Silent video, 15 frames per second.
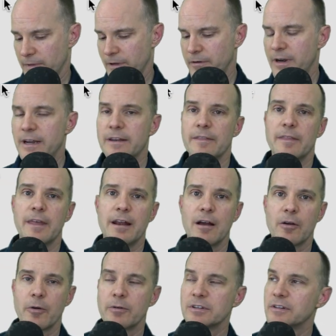All right,
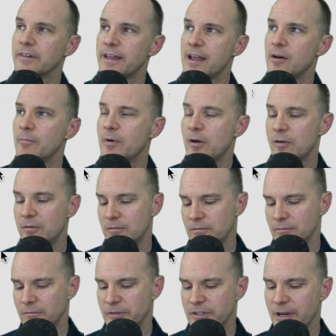then I'll go into layout
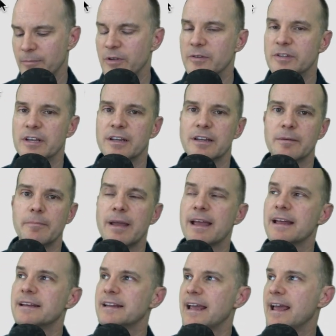mode, which I'm using
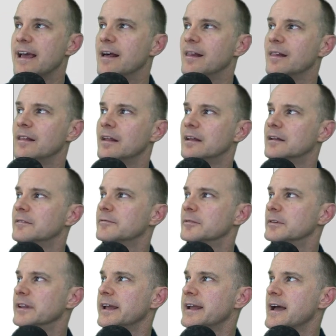Command L
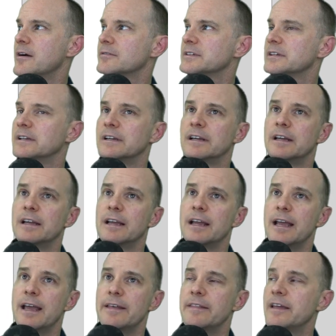for layout.
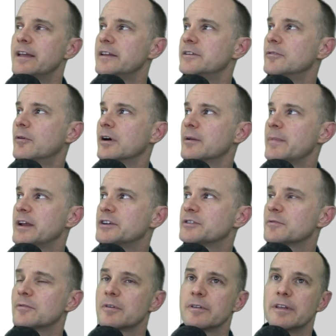And then you want to make
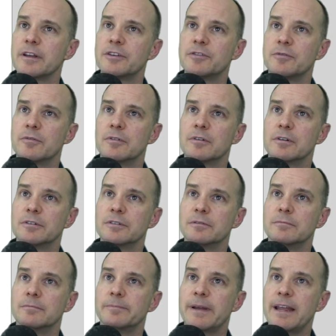sure that your
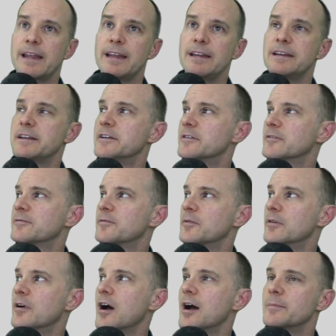pane here
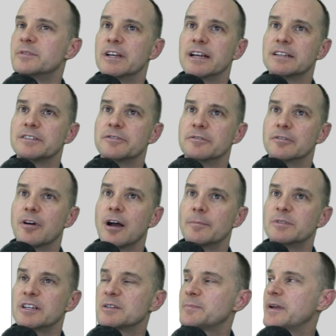for objects, your
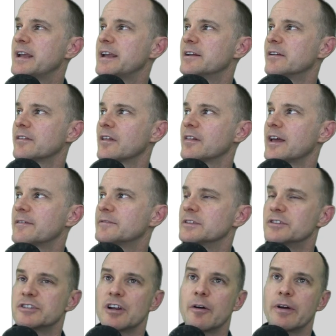objects pane on the
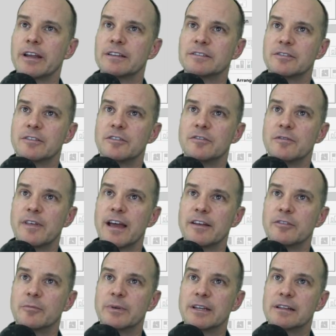left is showing. So to do
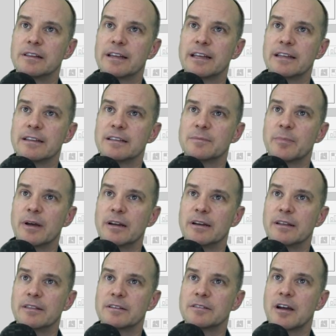that, you'll be clicking this
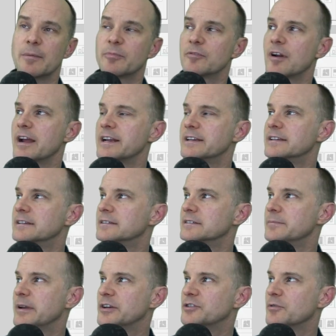button at the top right
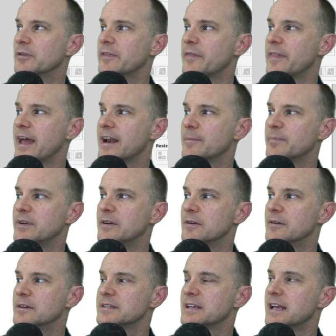to make sure that that
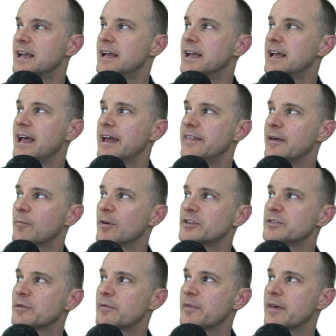appears. And then
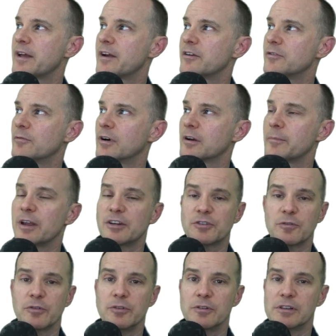once you're there, you want to make
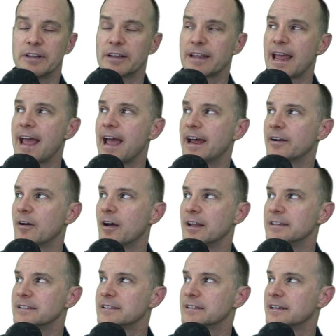sure you click
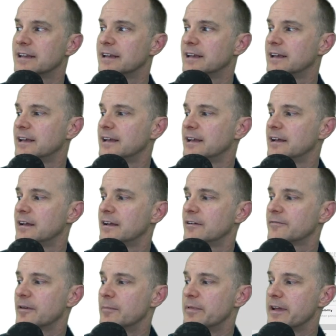add-ons.
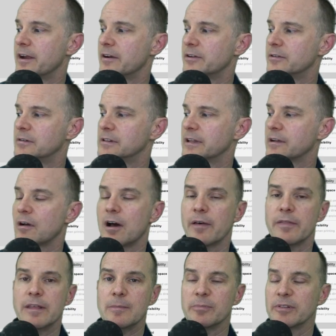From there, you'll click
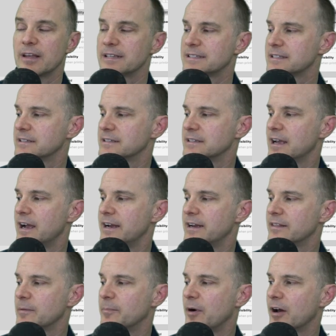on the plus
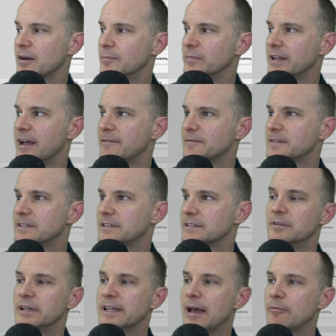sign at the bottom left,
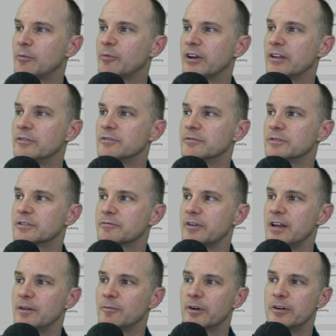and that will bring you to a
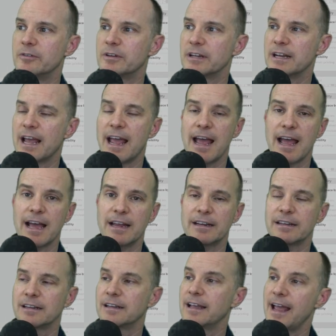screen where you can
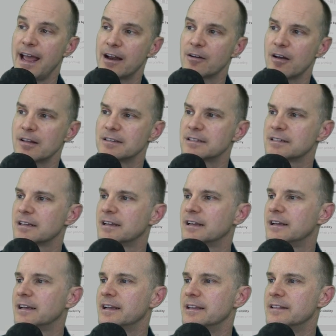add add-ons.
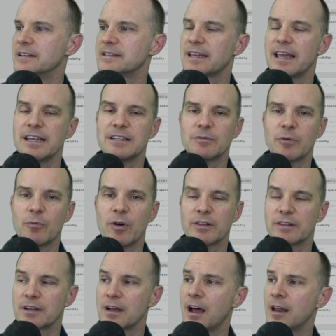In this case, we
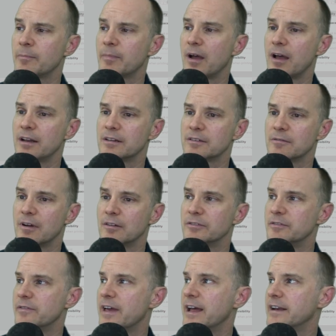want the Kanban, so
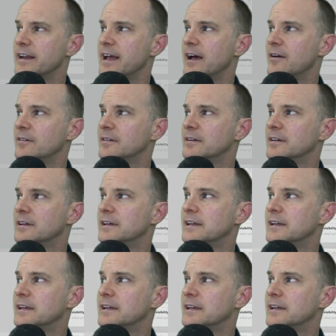I'll do that now.